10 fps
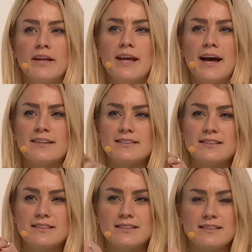
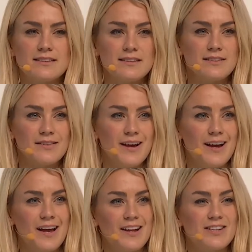Yes.
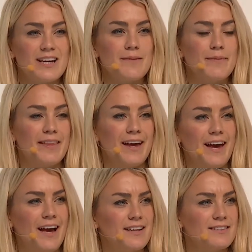Gentleman
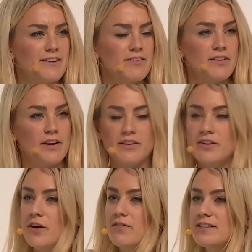there, and is there, I
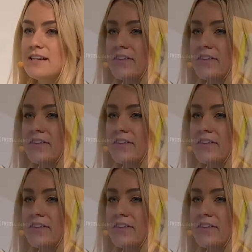don't know if he's